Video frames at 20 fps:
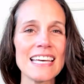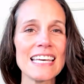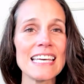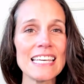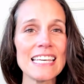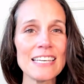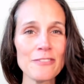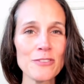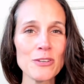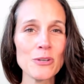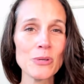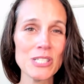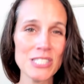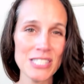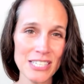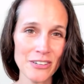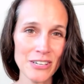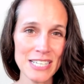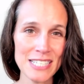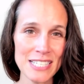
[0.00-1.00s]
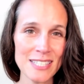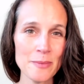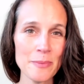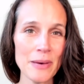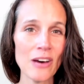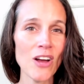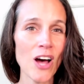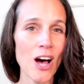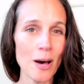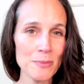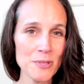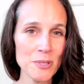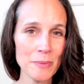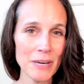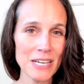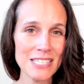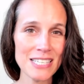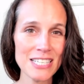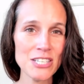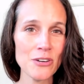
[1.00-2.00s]
If you are serious about
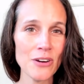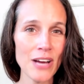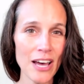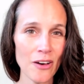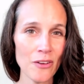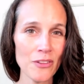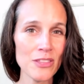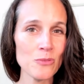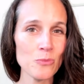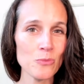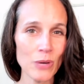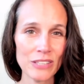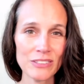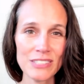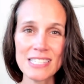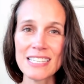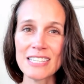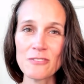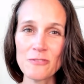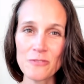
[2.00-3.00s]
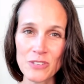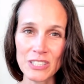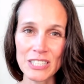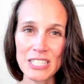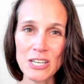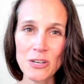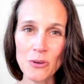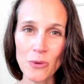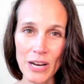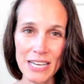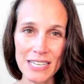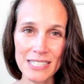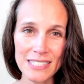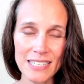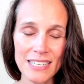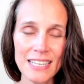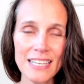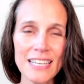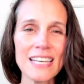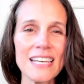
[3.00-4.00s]
optimizing your health and wellness and feeling great,
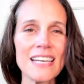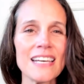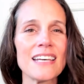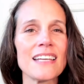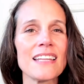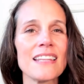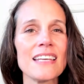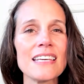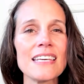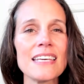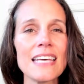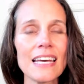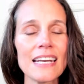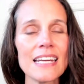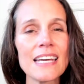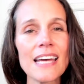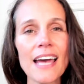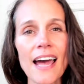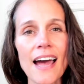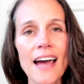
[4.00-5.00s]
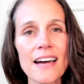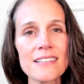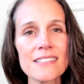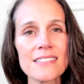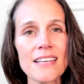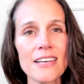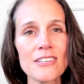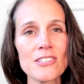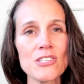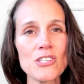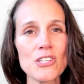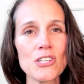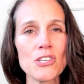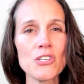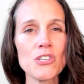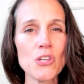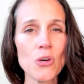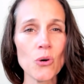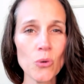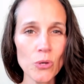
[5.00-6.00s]
then getting access to
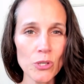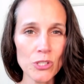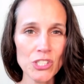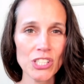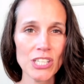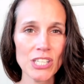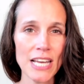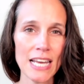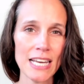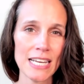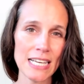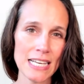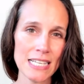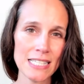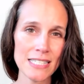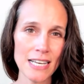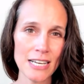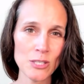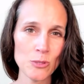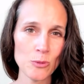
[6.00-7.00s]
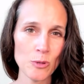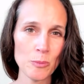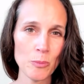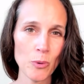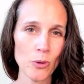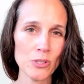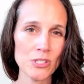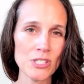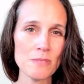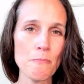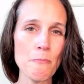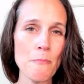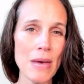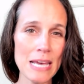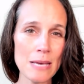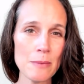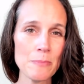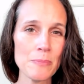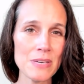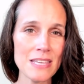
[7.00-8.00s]
your Genetic Insights reports may
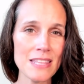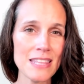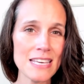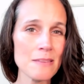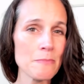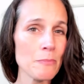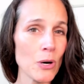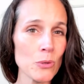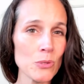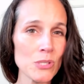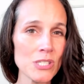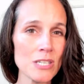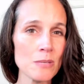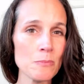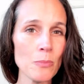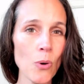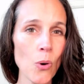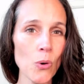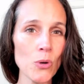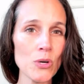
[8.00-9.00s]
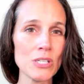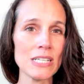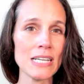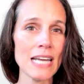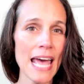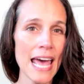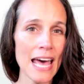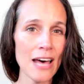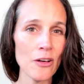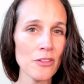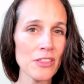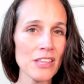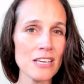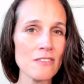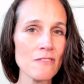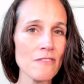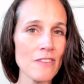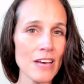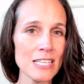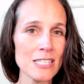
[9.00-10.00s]
be the most important health
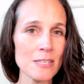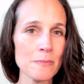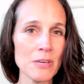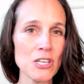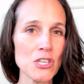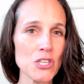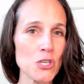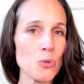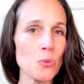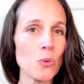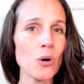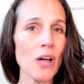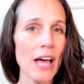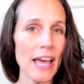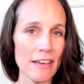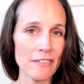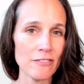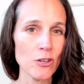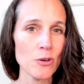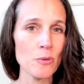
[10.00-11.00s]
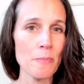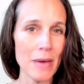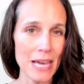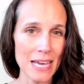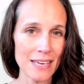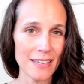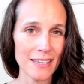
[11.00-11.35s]
investment you will ever make.